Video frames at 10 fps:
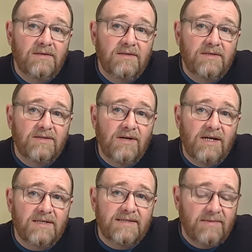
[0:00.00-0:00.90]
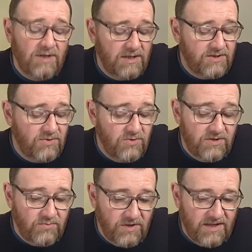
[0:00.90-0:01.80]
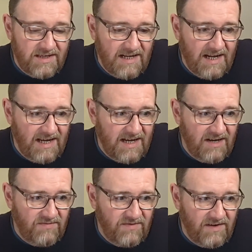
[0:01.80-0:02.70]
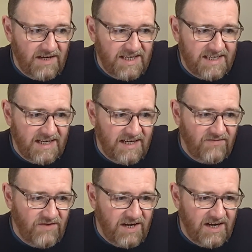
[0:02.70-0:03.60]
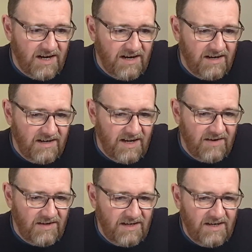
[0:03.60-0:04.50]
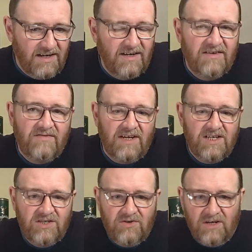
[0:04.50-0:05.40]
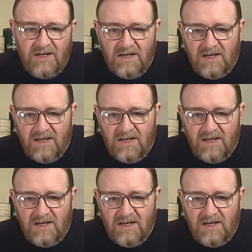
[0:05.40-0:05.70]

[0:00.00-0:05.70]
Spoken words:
So it has similar tones with the slightly kind of acidic vinegar kind of finish to it.